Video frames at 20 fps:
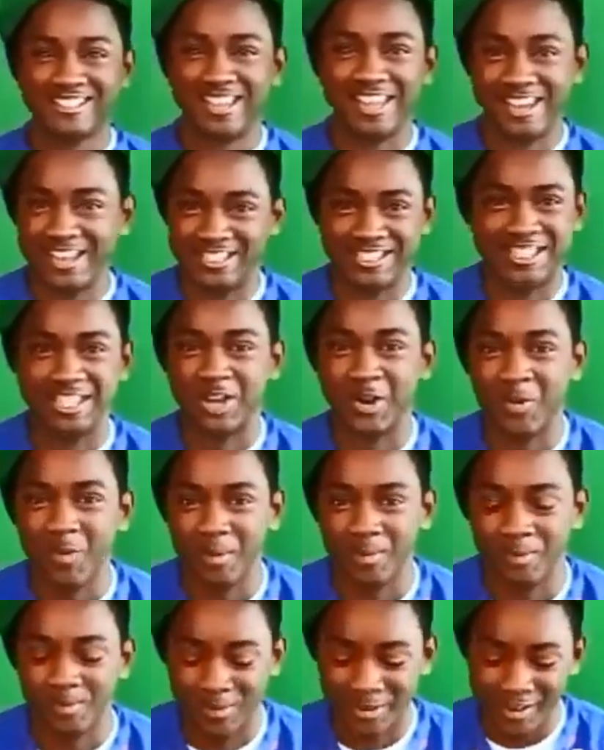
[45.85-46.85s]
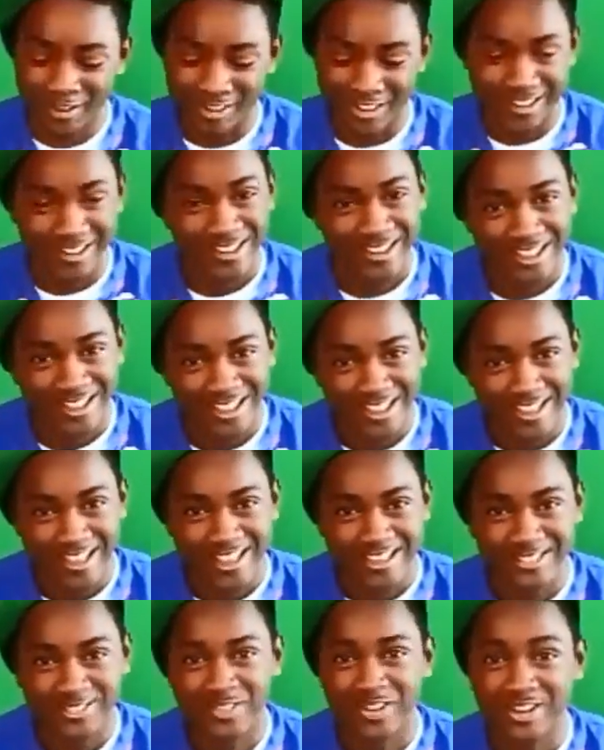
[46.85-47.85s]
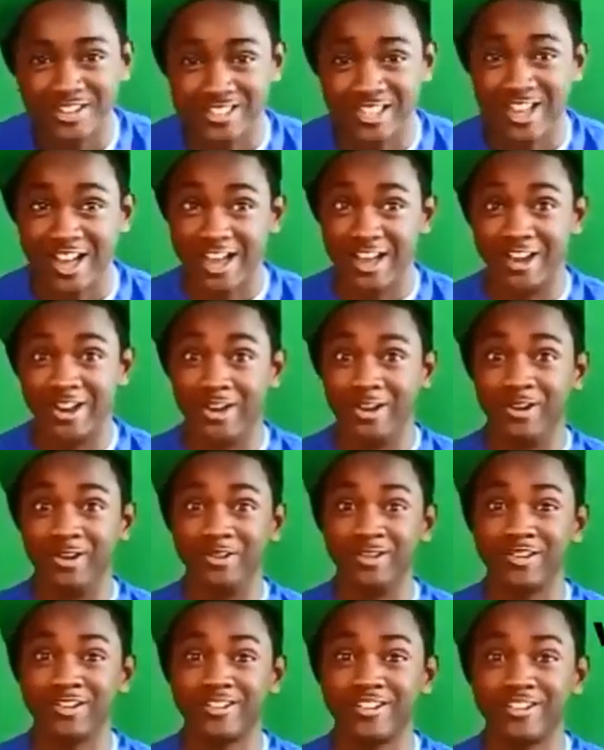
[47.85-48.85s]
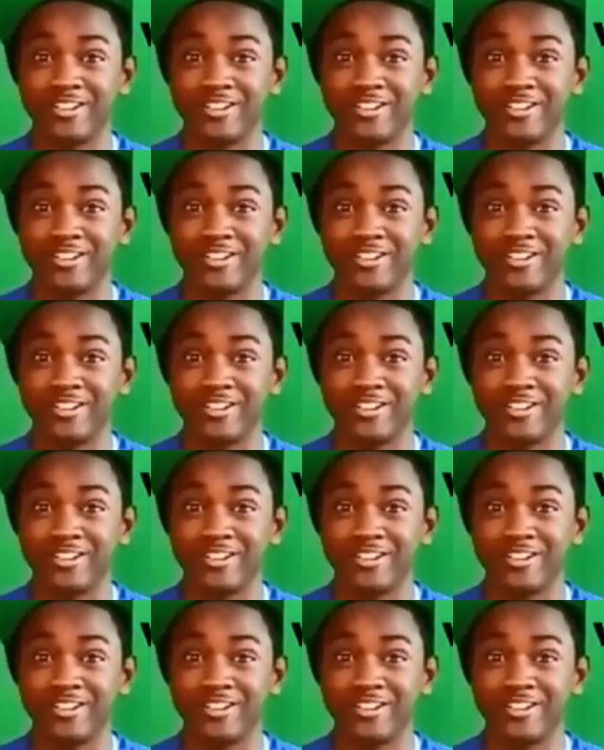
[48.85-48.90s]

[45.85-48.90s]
That's any single woman, period. As far as I know.